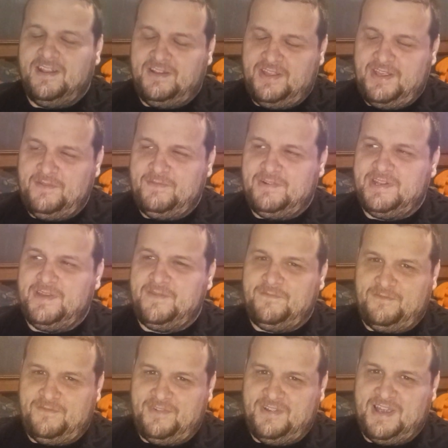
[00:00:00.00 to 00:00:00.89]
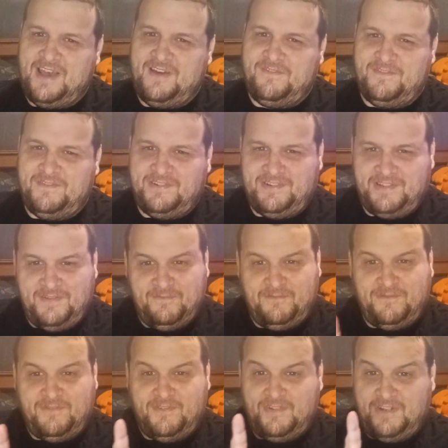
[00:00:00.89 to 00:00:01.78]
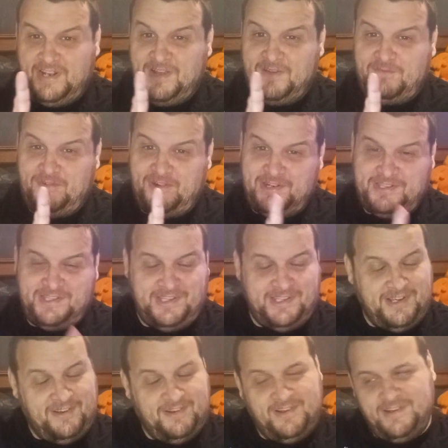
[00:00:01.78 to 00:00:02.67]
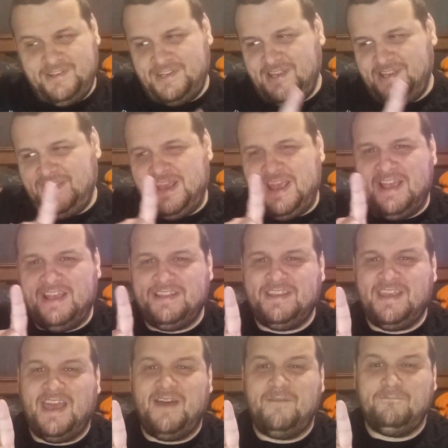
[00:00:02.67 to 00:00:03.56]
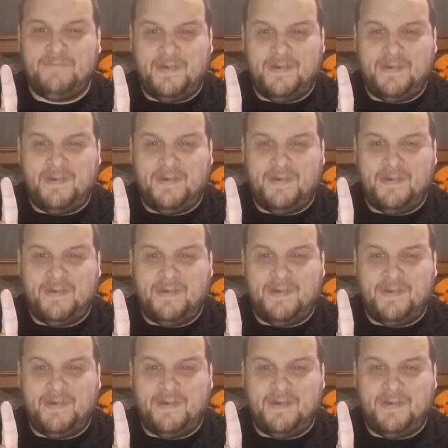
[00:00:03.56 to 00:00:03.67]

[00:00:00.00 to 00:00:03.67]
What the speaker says: Then when they help them, then when she told her, hey, let's count